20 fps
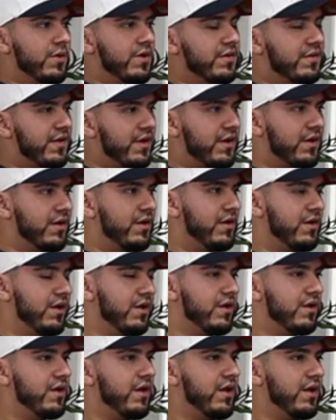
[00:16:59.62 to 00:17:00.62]
were talking
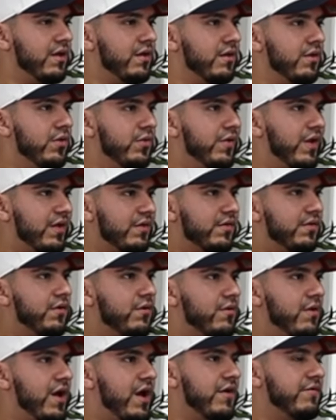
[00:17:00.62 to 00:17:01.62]
earlier, like you guys
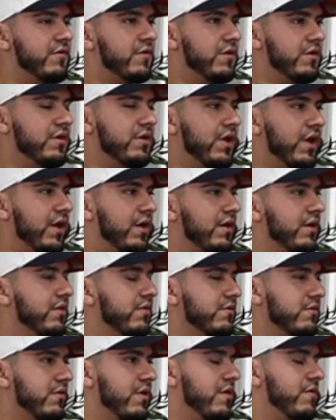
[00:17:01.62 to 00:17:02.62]
don't have a like an
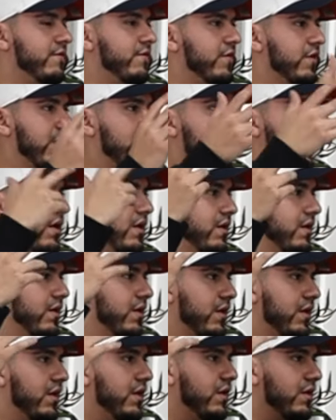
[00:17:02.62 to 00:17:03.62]
Instagram for like
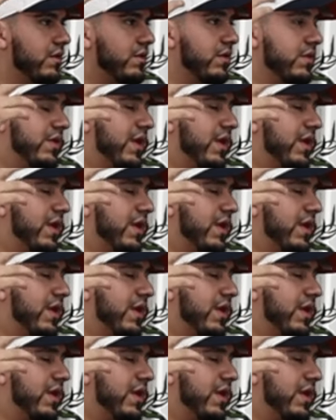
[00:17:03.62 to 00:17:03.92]
the